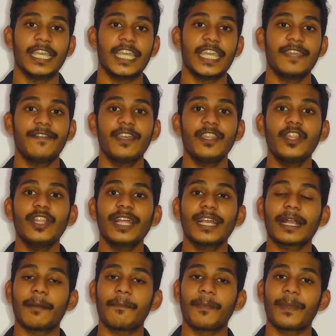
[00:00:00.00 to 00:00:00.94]
Even though
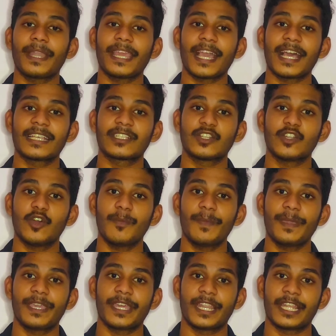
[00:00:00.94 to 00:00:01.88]
the company has low
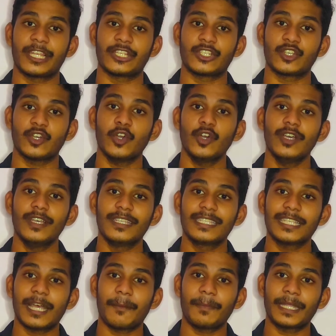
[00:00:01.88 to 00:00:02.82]
P ratio,
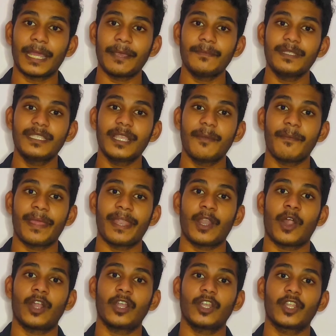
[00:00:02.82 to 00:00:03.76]
sometimes they may
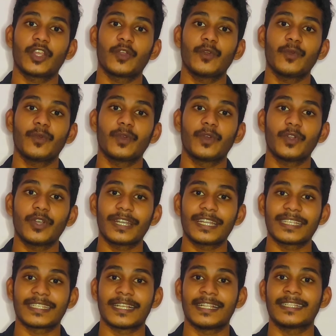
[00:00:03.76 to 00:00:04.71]
not give good
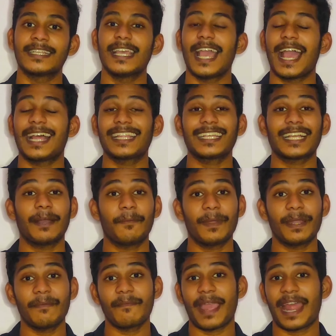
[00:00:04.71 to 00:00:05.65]
results and the company